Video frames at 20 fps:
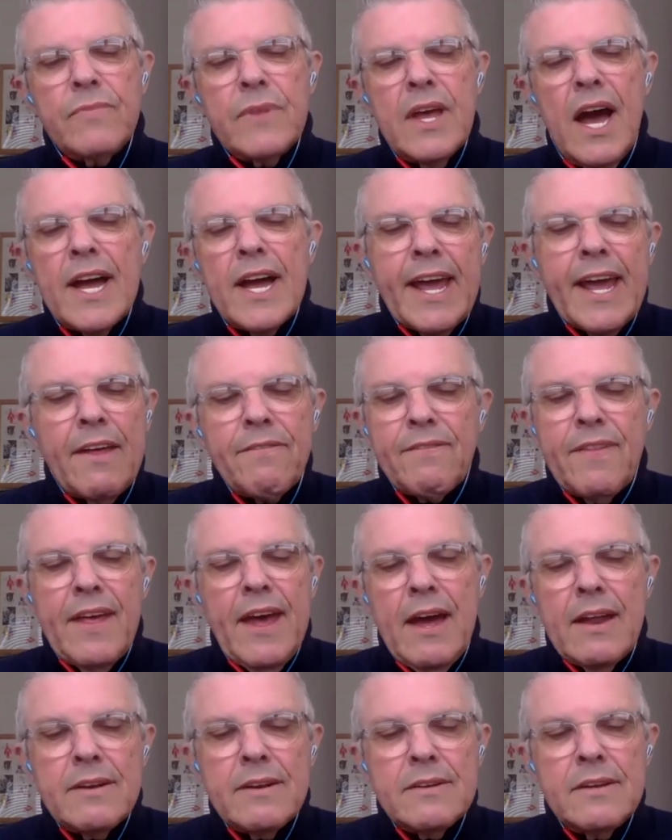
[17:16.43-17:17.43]
I get
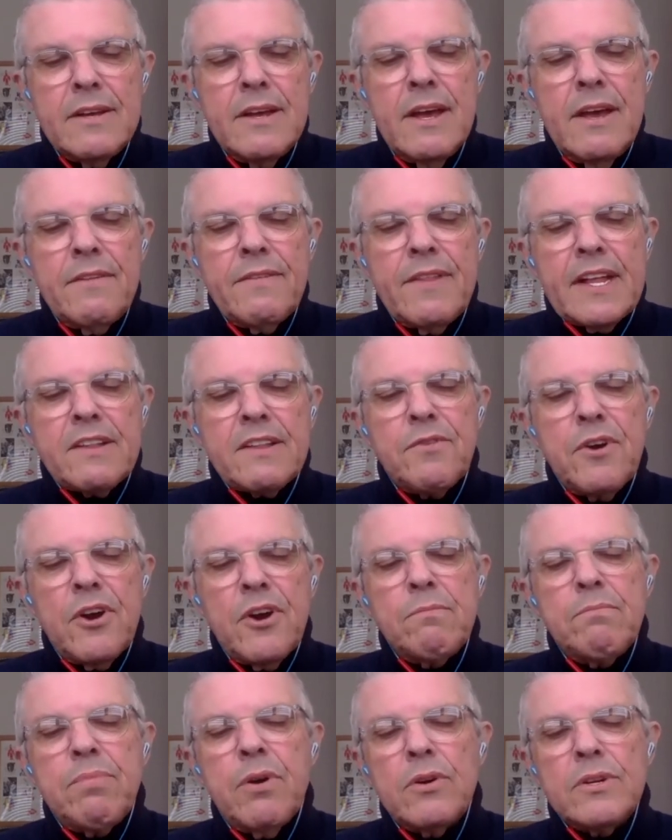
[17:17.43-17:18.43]
that. That's very
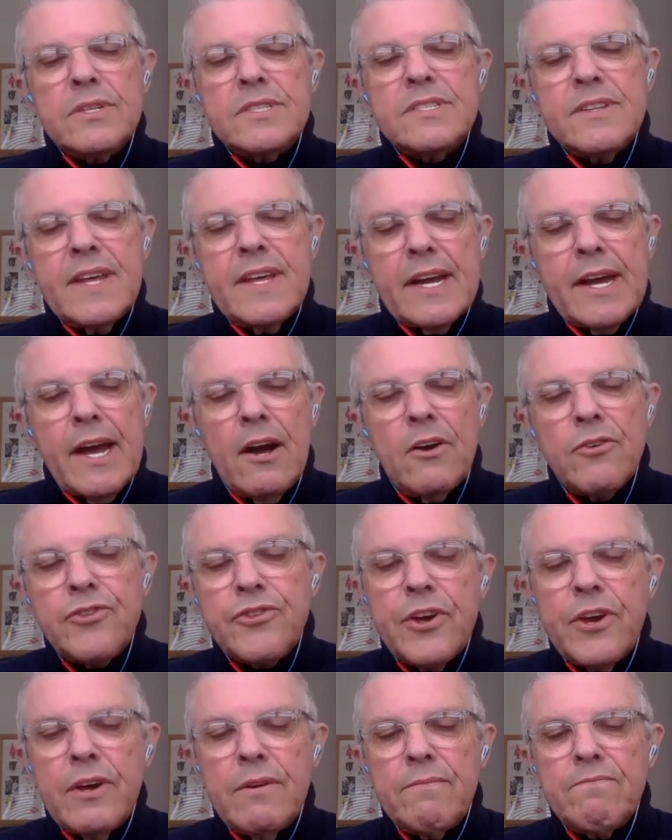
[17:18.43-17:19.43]
important to their
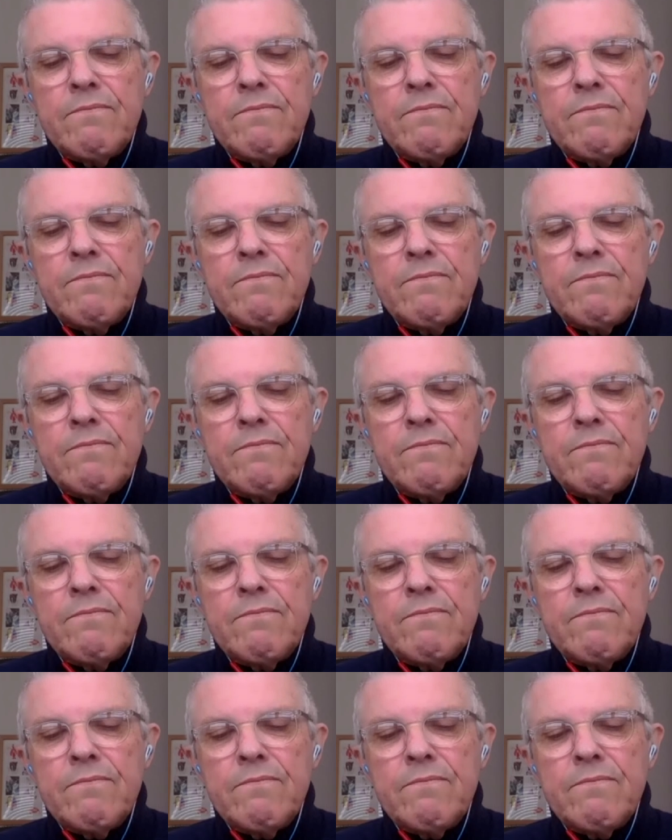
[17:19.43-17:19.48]
culture.